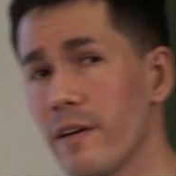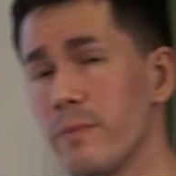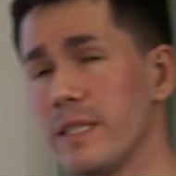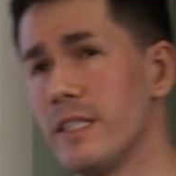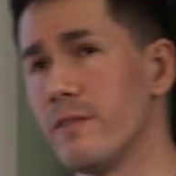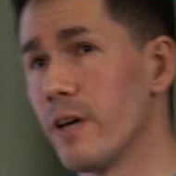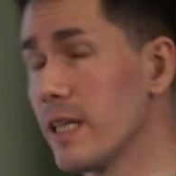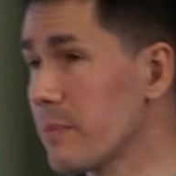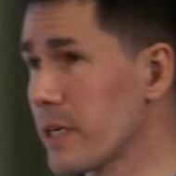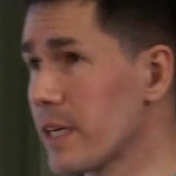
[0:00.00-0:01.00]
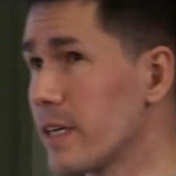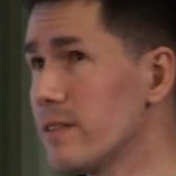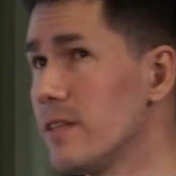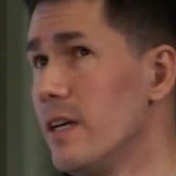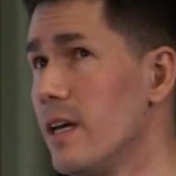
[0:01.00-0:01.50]
been developing
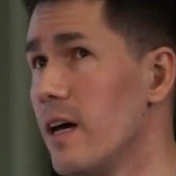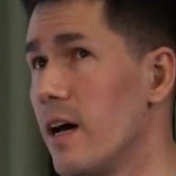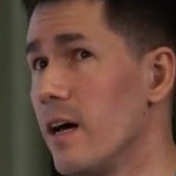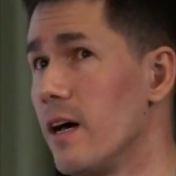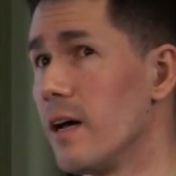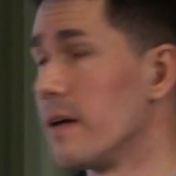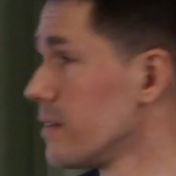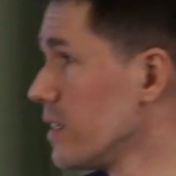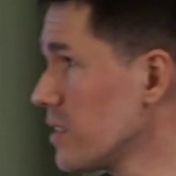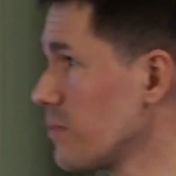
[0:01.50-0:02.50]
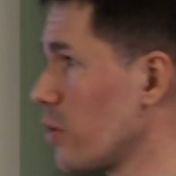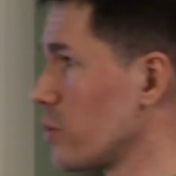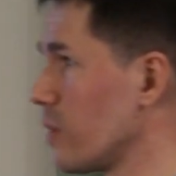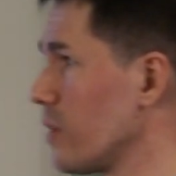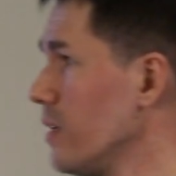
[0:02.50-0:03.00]
it, this
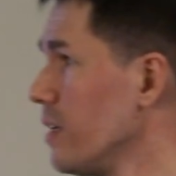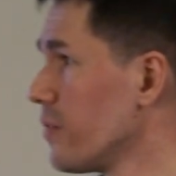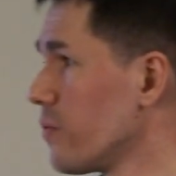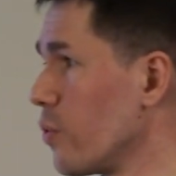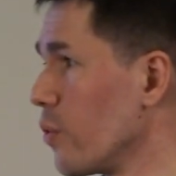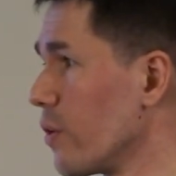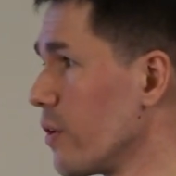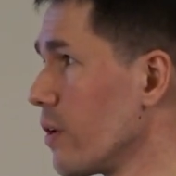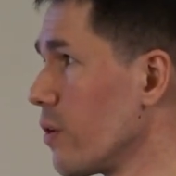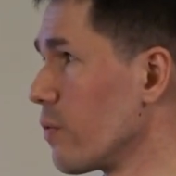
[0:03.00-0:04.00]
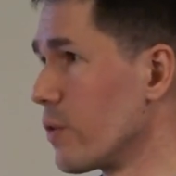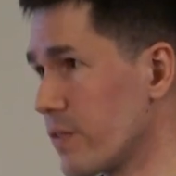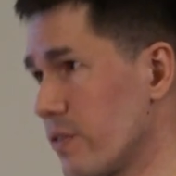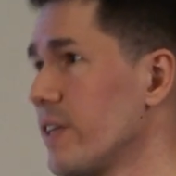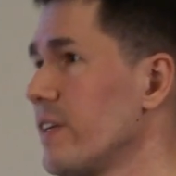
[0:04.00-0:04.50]
model, for over
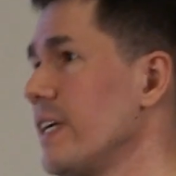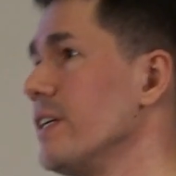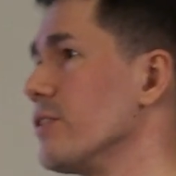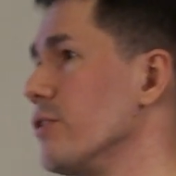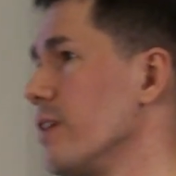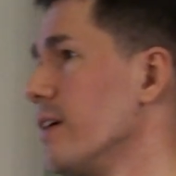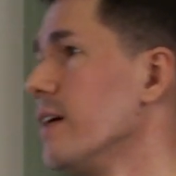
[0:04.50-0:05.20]
3 years.